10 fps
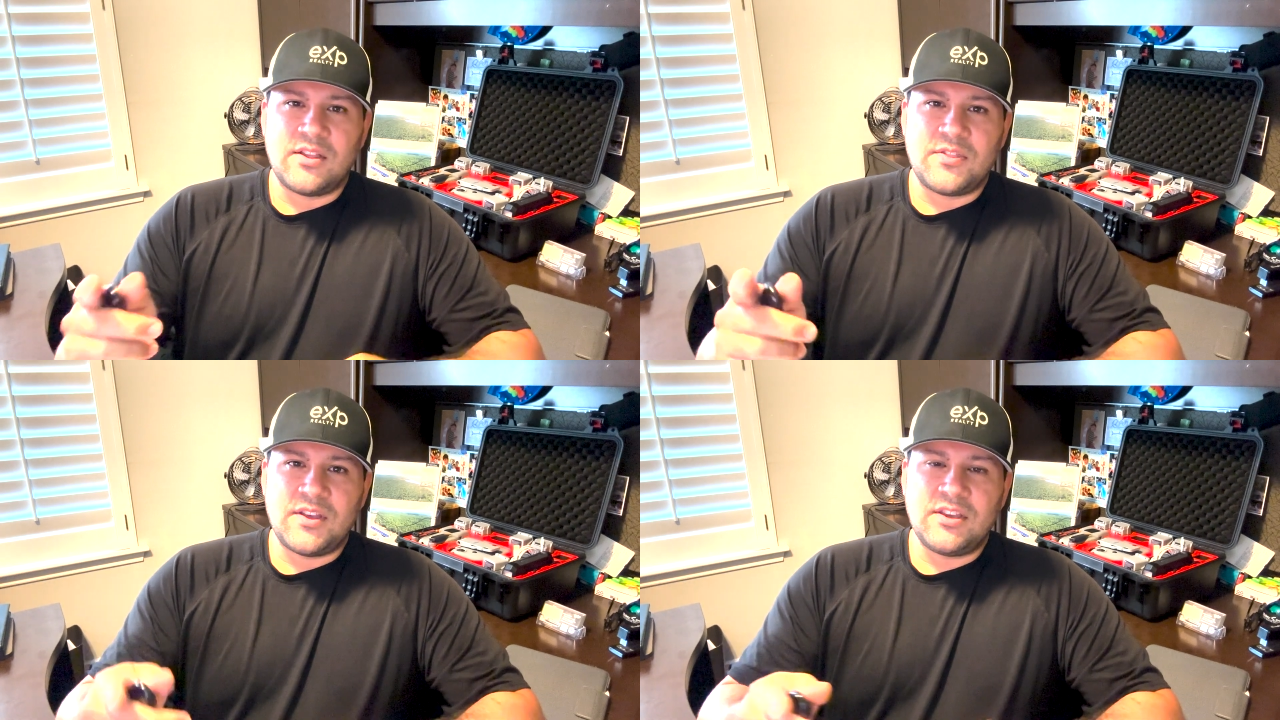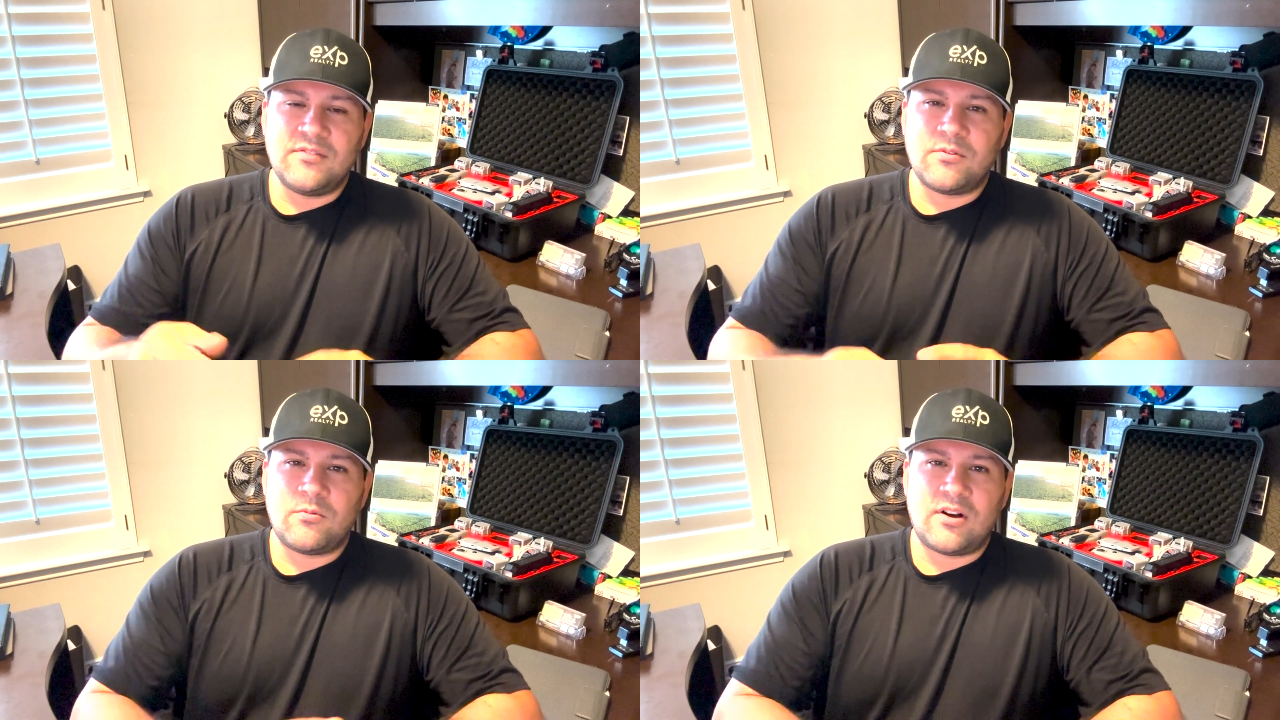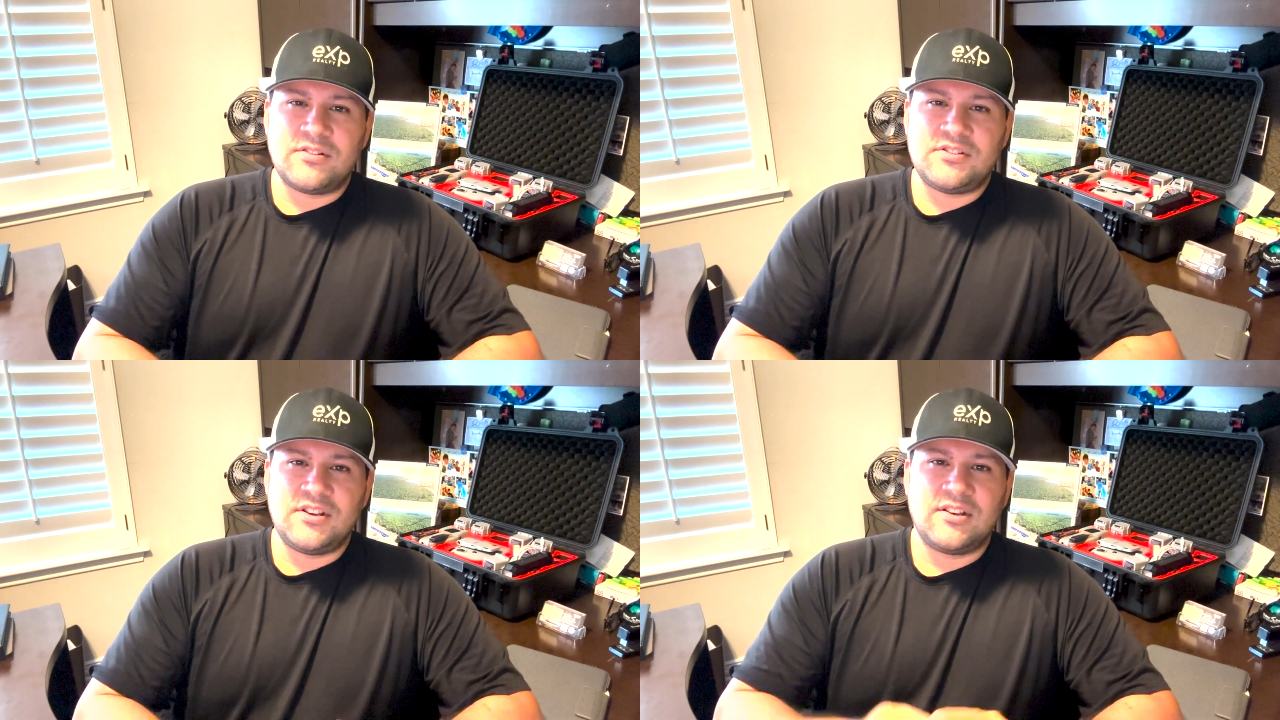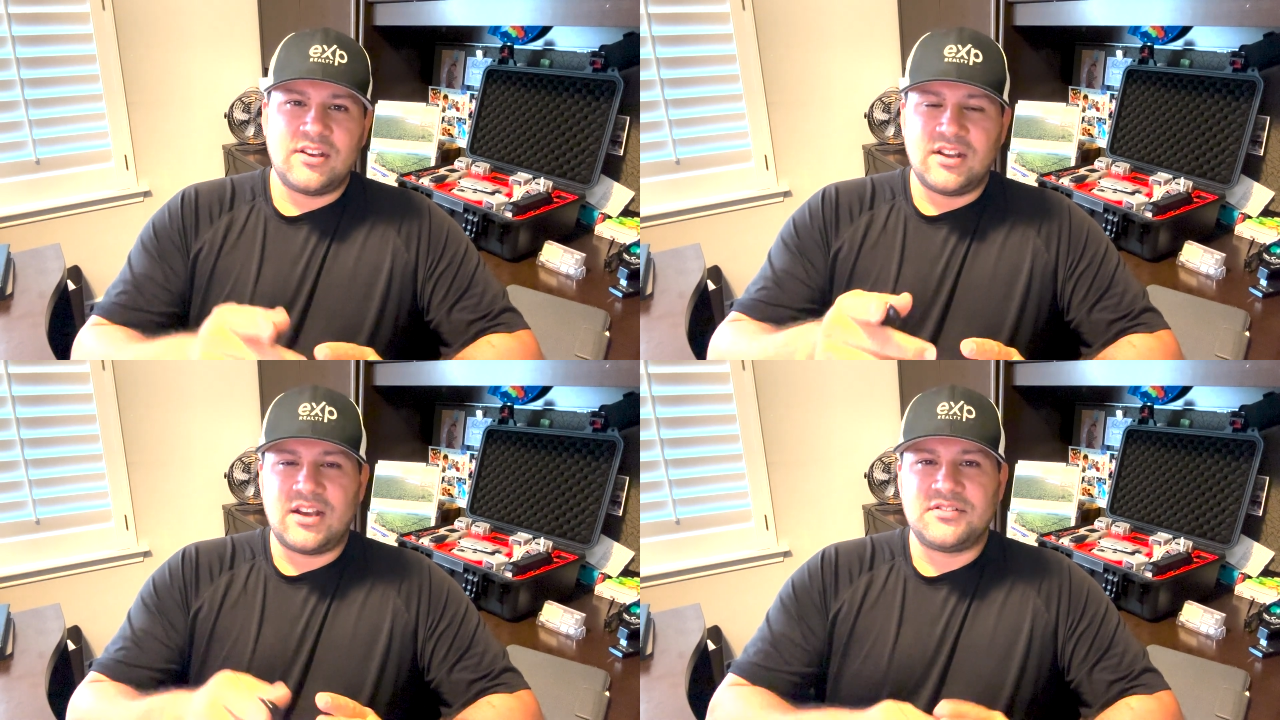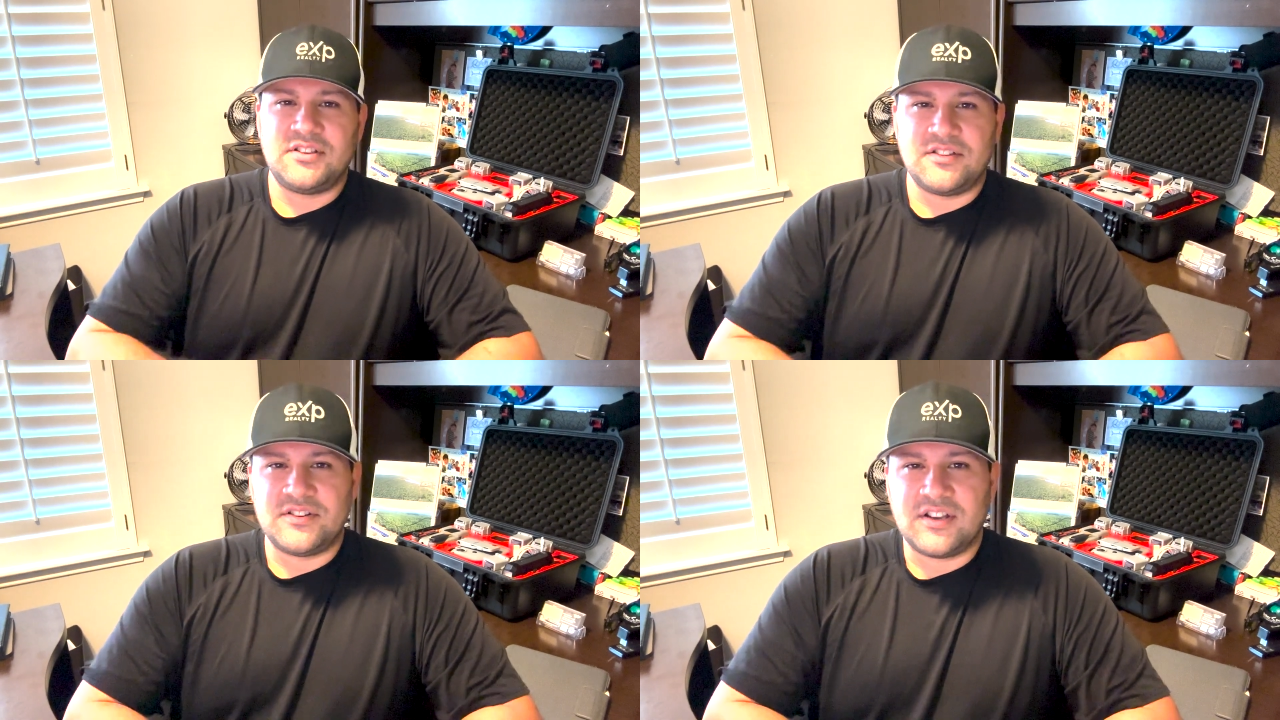Thank you for watching, and I'll see
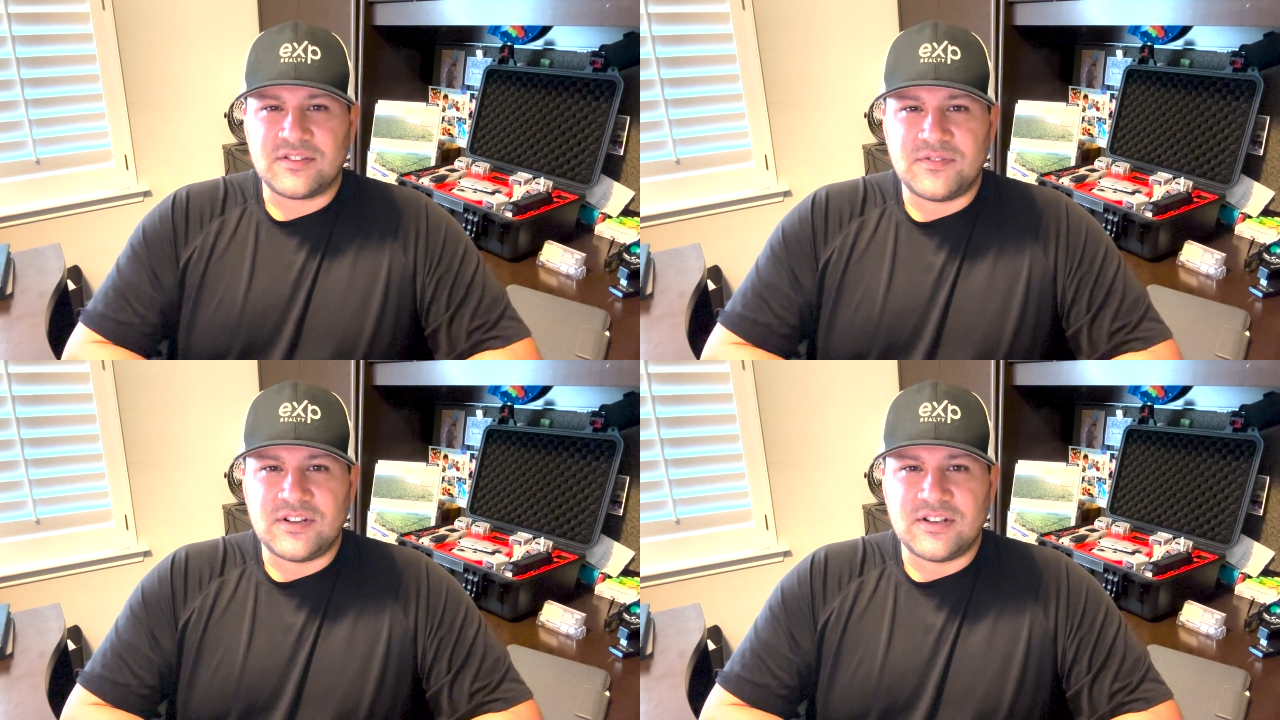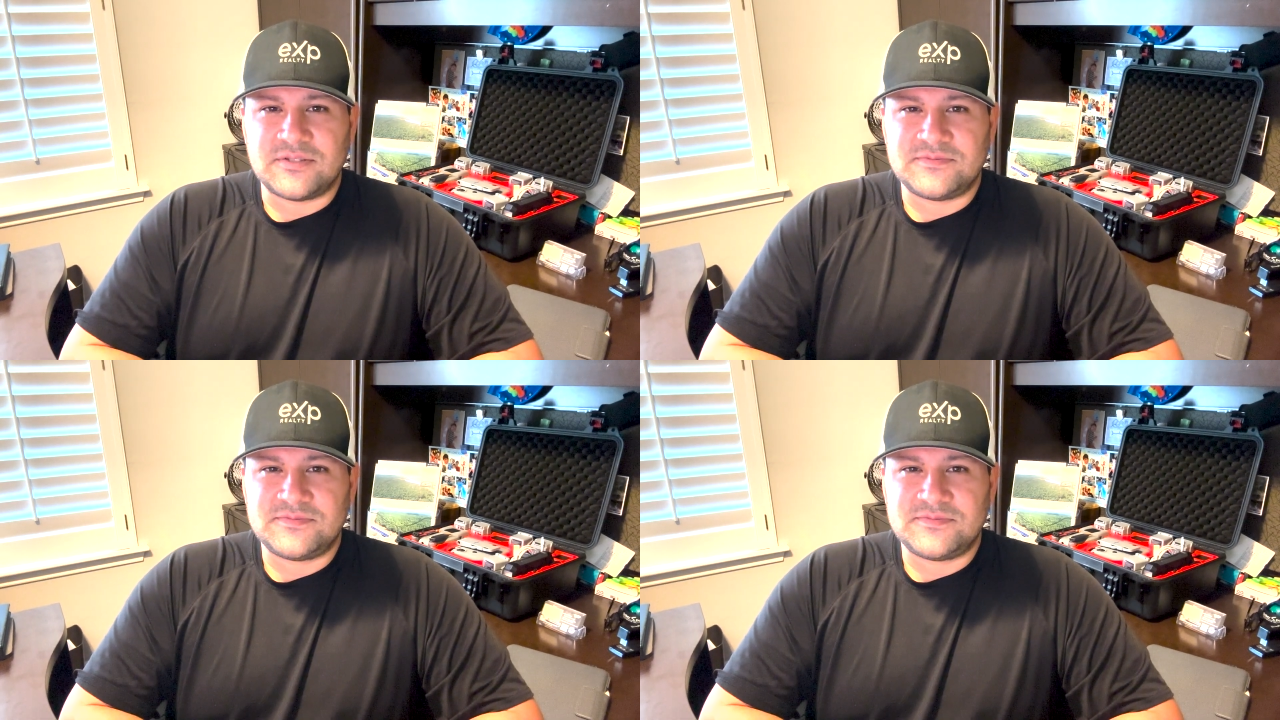you in the next video.